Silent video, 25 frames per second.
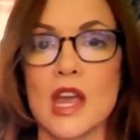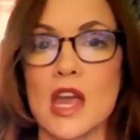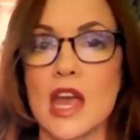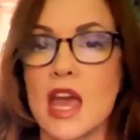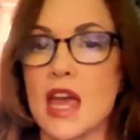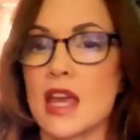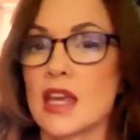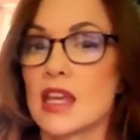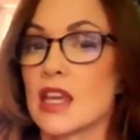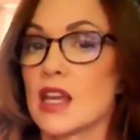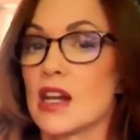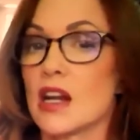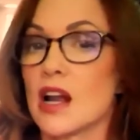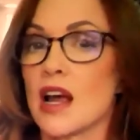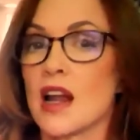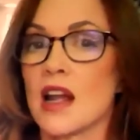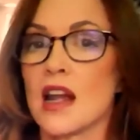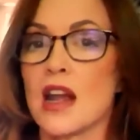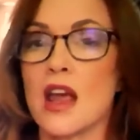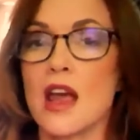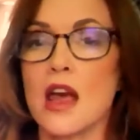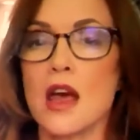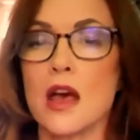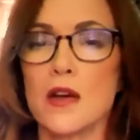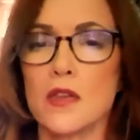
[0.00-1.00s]
and cannot
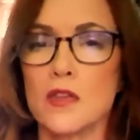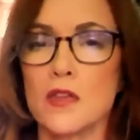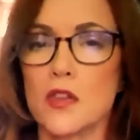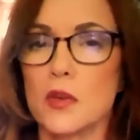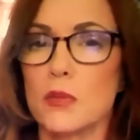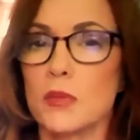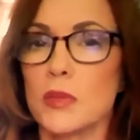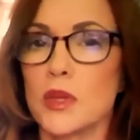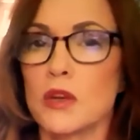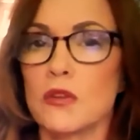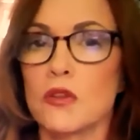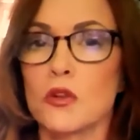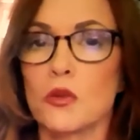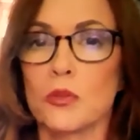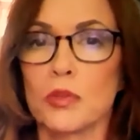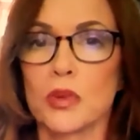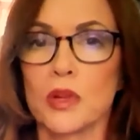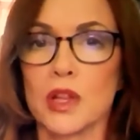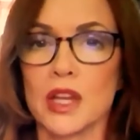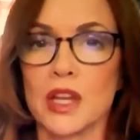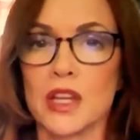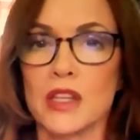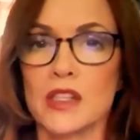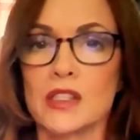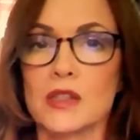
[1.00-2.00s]
ever be
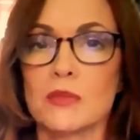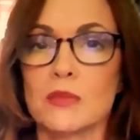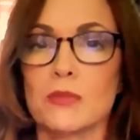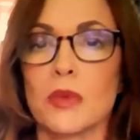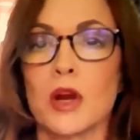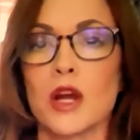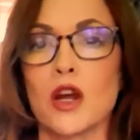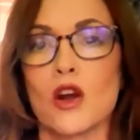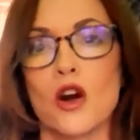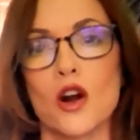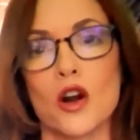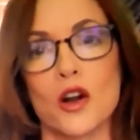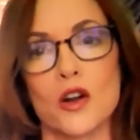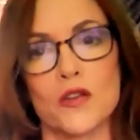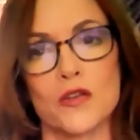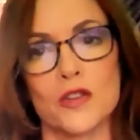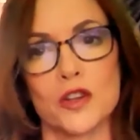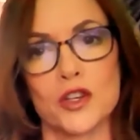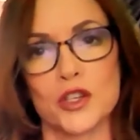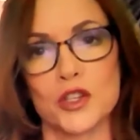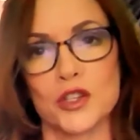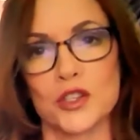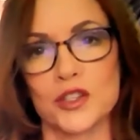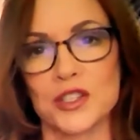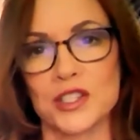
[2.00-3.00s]
replaced by
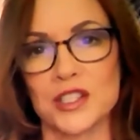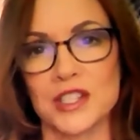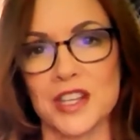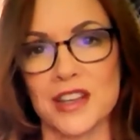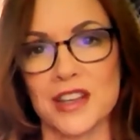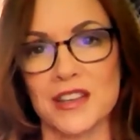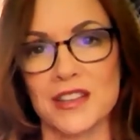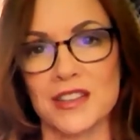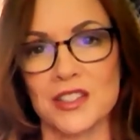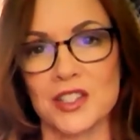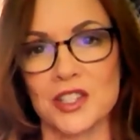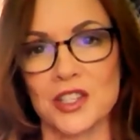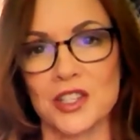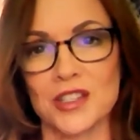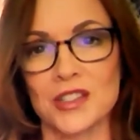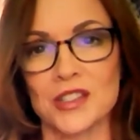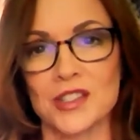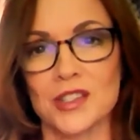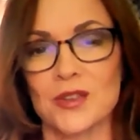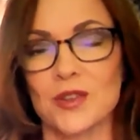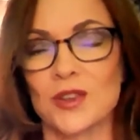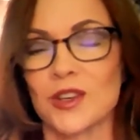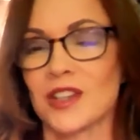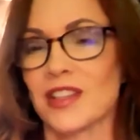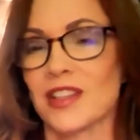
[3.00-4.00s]
artificial intelligence
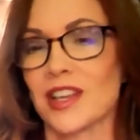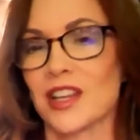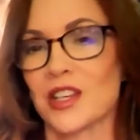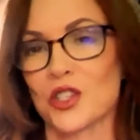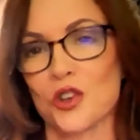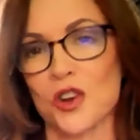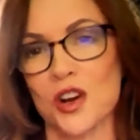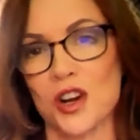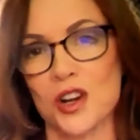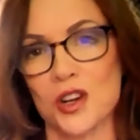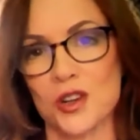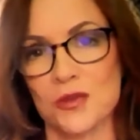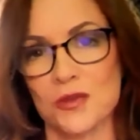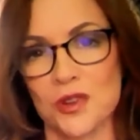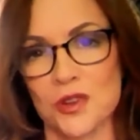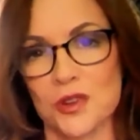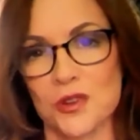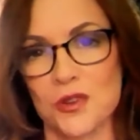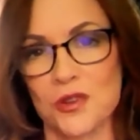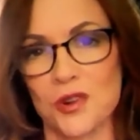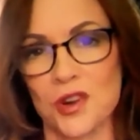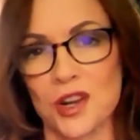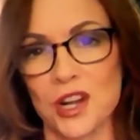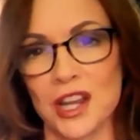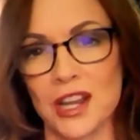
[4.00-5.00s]
or electronic
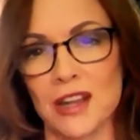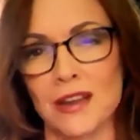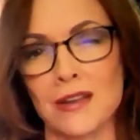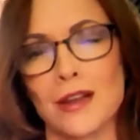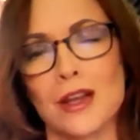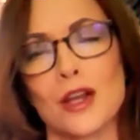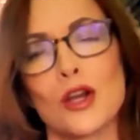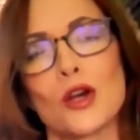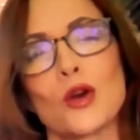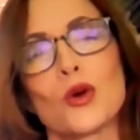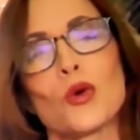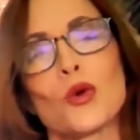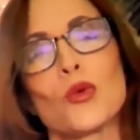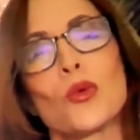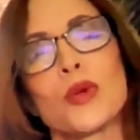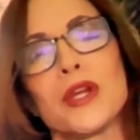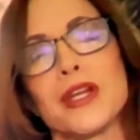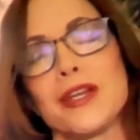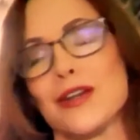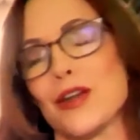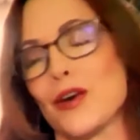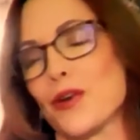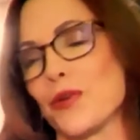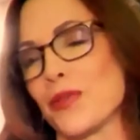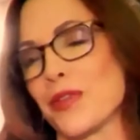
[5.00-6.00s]
recording. We
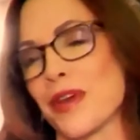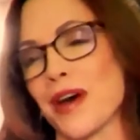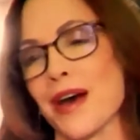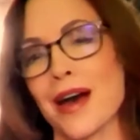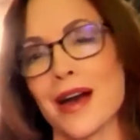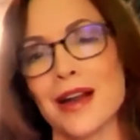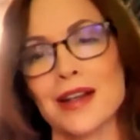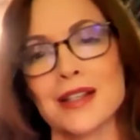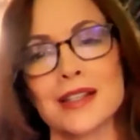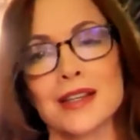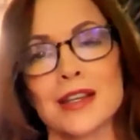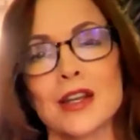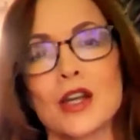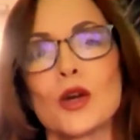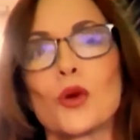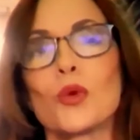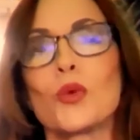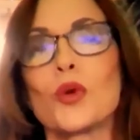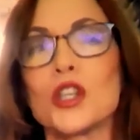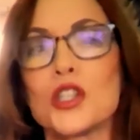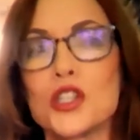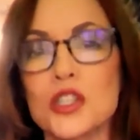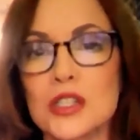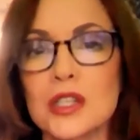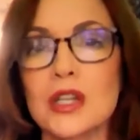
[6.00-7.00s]
know that. We
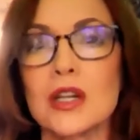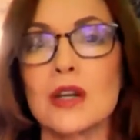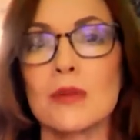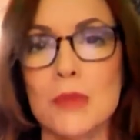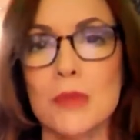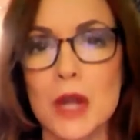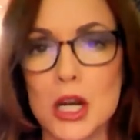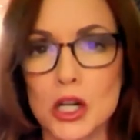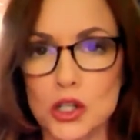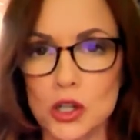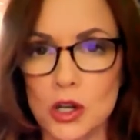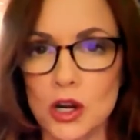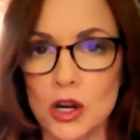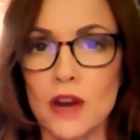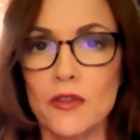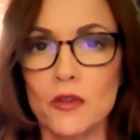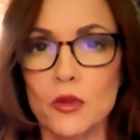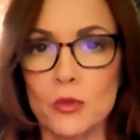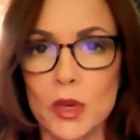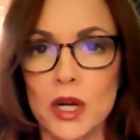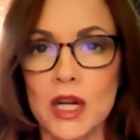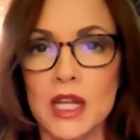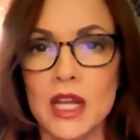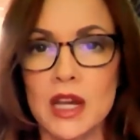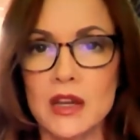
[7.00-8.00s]
just need to make sure
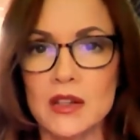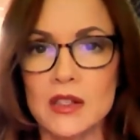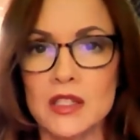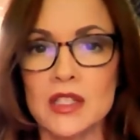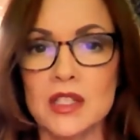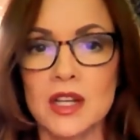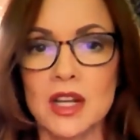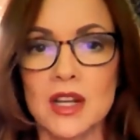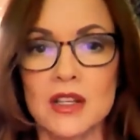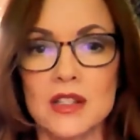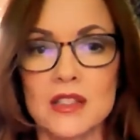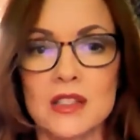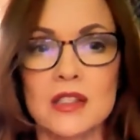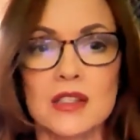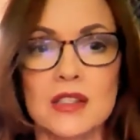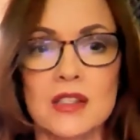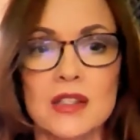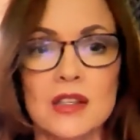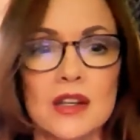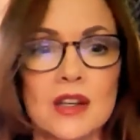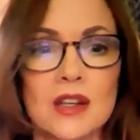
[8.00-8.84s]
everybody else does.